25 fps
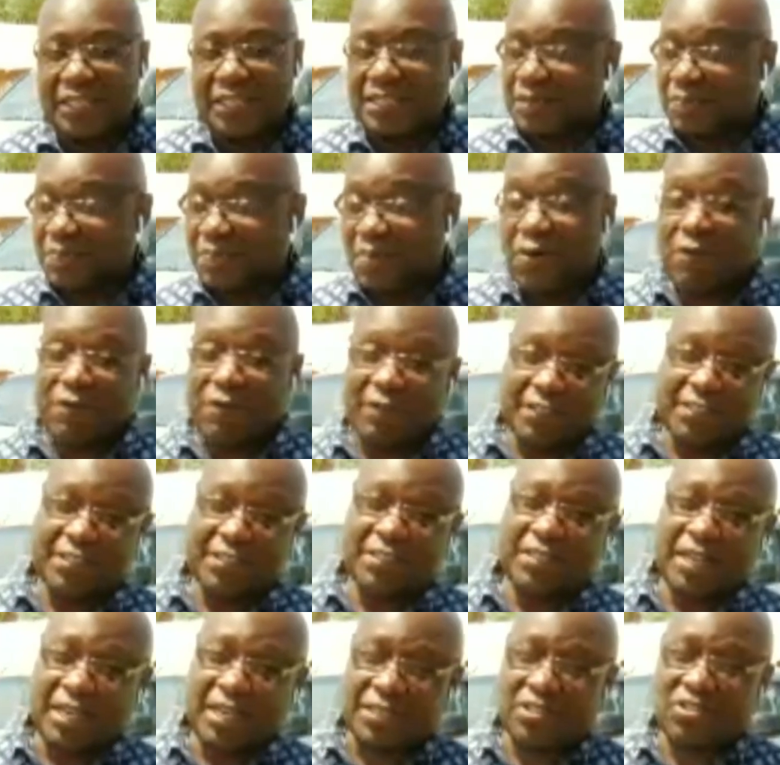It's a
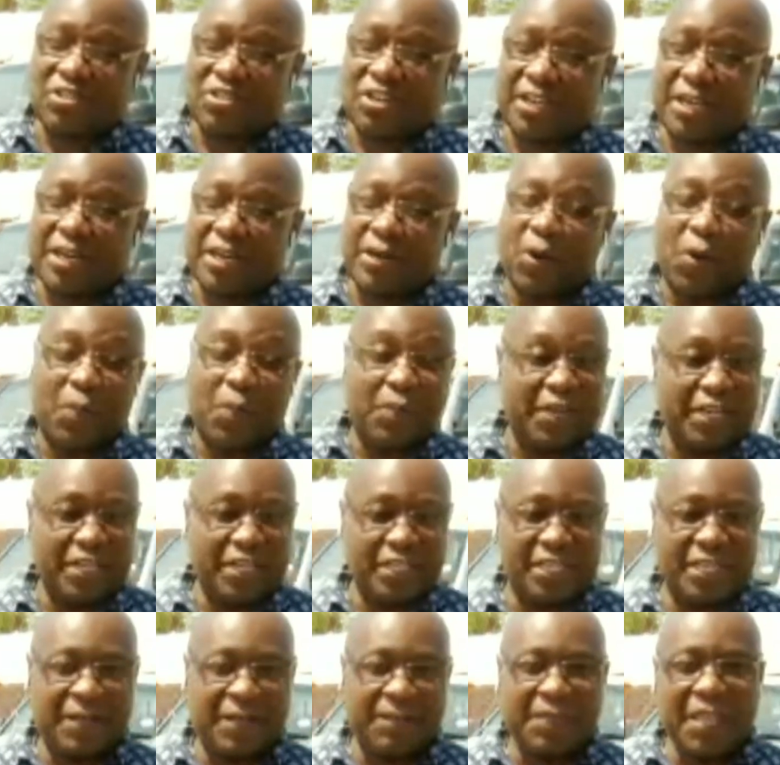poverty-stricken
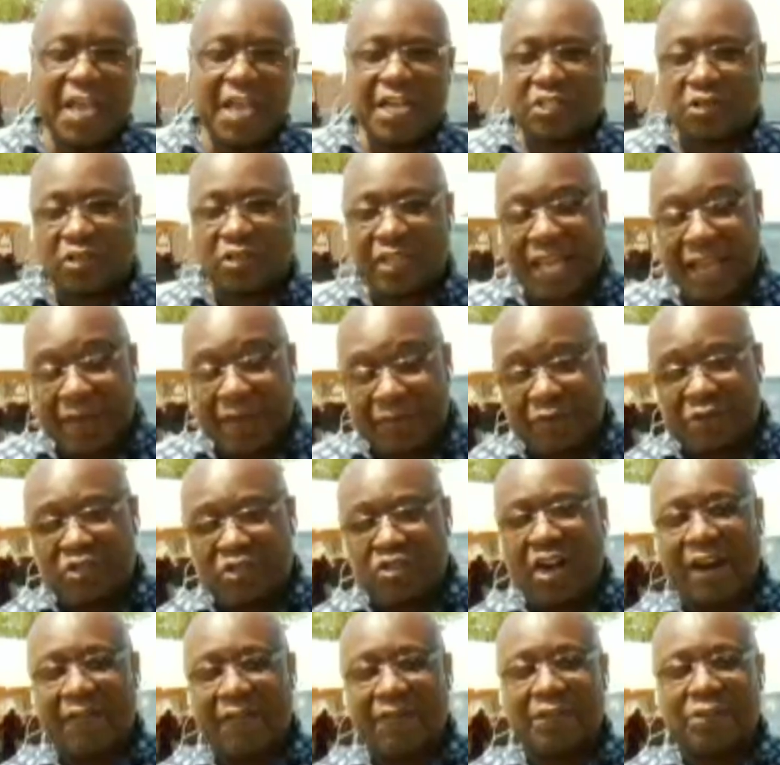community, so they have to
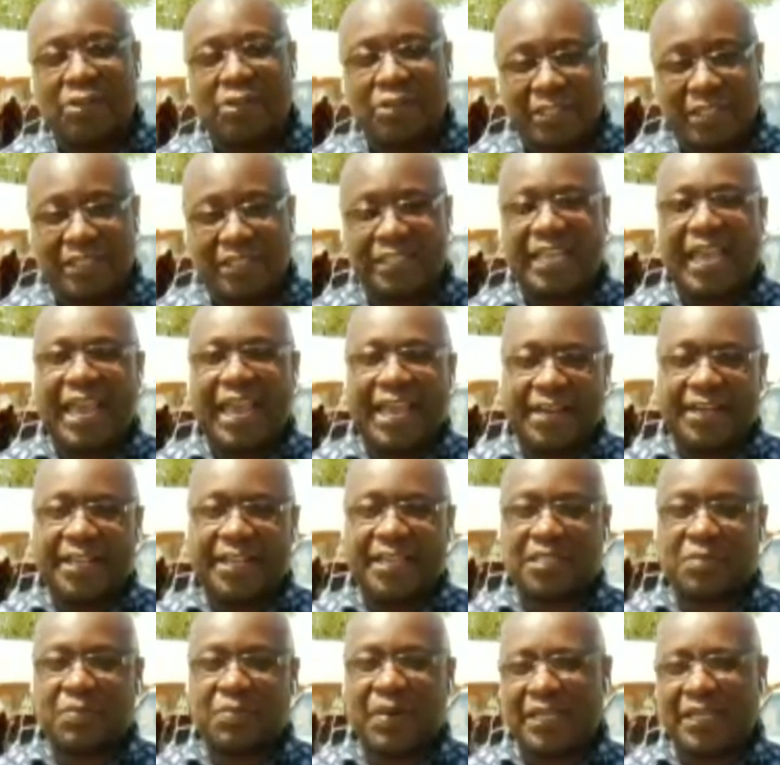travel to these areas.